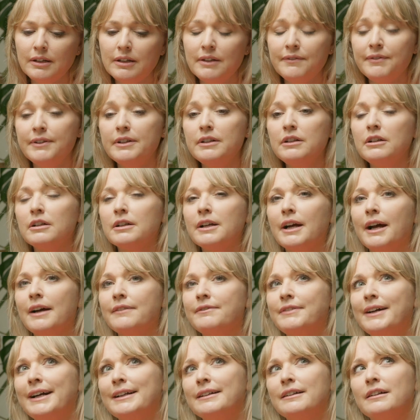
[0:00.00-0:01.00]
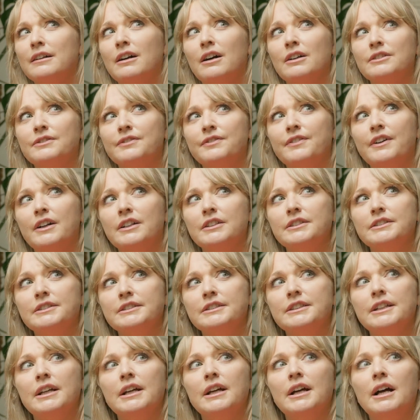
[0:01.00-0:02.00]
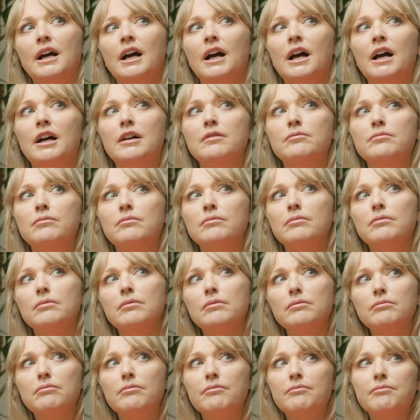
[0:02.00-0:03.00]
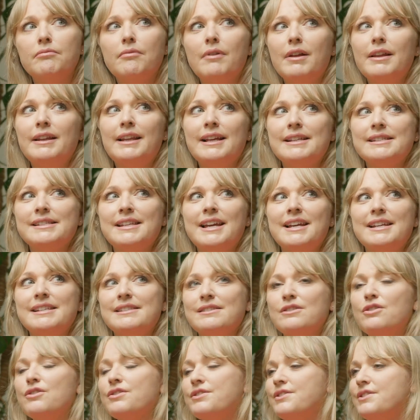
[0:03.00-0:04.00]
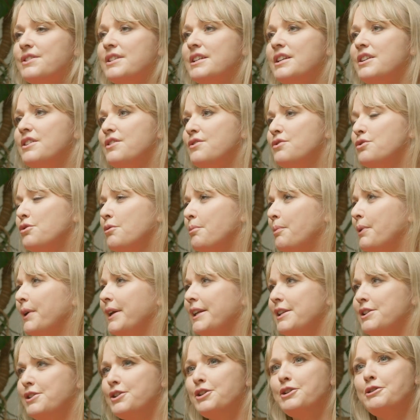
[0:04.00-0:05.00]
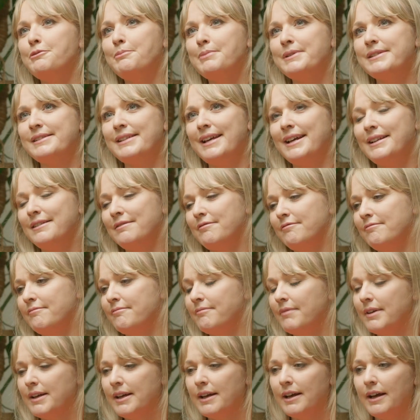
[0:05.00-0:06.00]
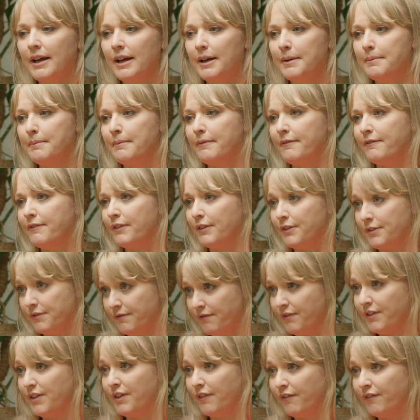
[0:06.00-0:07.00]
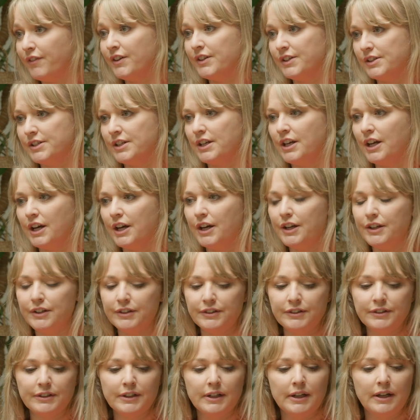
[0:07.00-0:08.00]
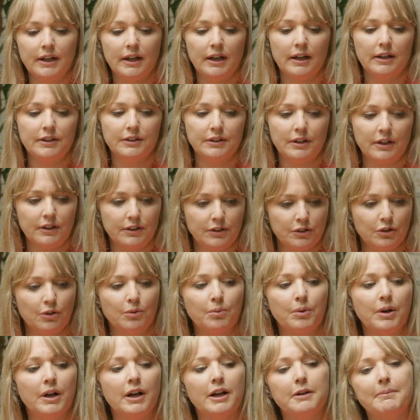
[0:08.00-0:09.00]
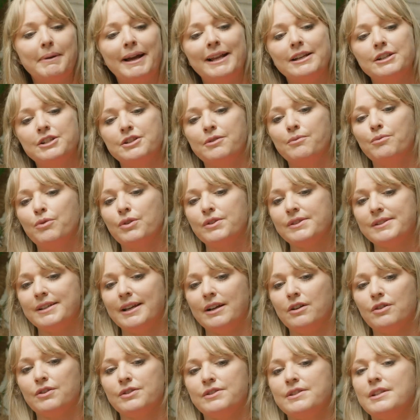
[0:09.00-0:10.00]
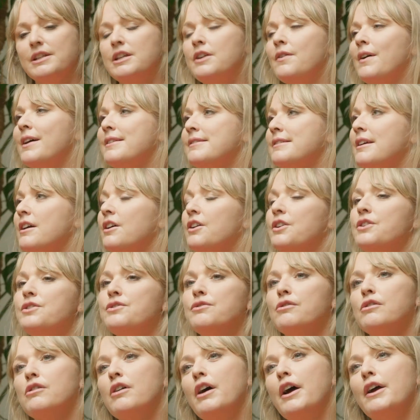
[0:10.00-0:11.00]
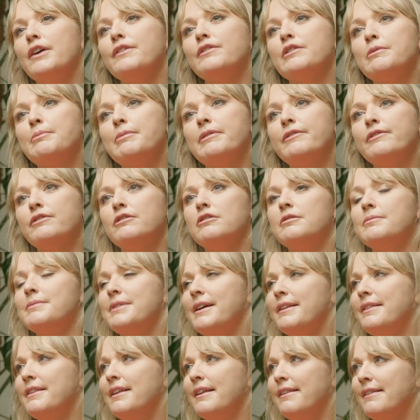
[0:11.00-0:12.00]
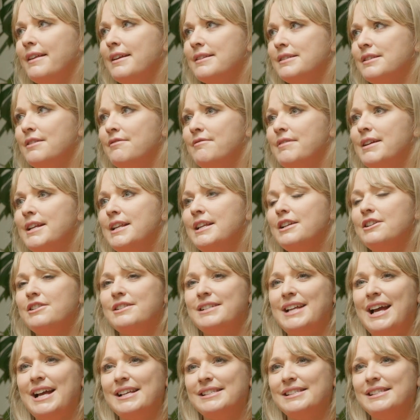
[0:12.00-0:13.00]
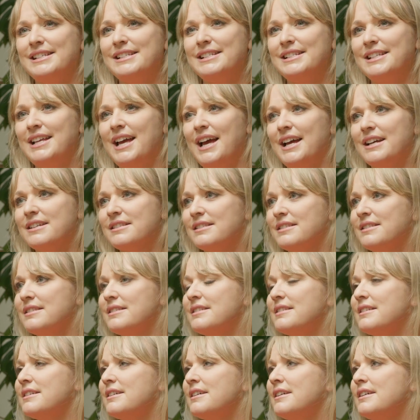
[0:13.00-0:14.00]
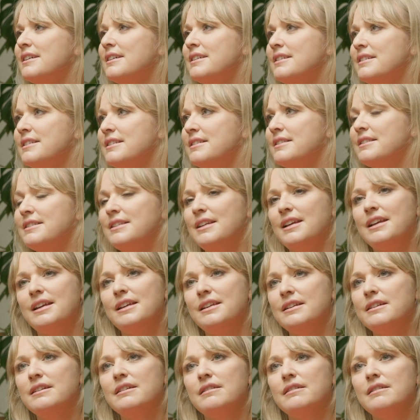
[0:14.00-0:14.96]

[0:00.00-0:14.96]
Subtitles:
if you look at a Vanguard fund, let's say it's costing you 0.2% for the fund alone, your work pension, what's it costing you? Has it under or overperformed? I think that's a really good acid test to see